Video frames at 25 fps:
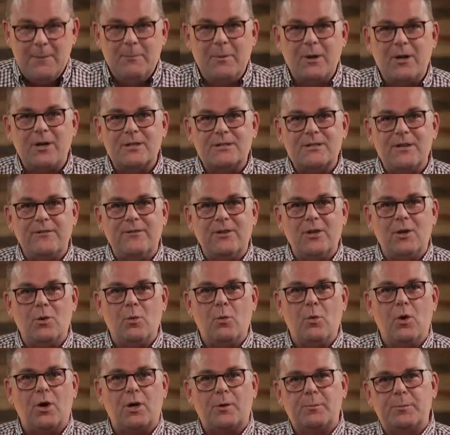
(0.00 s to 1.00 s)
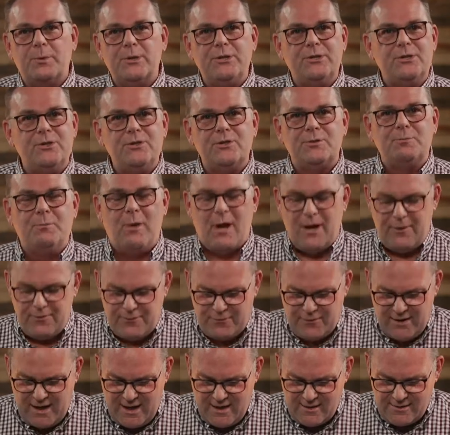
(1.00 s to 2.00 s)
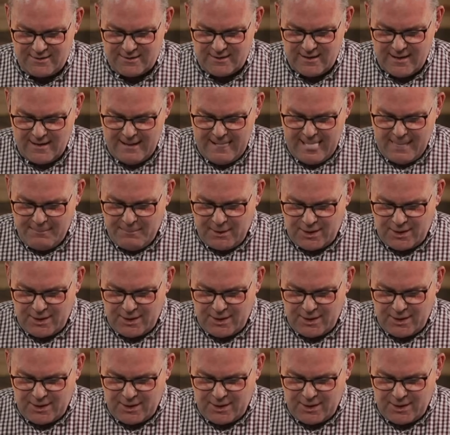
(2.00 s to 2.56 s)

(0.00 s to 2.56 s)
because of your work produced by faith,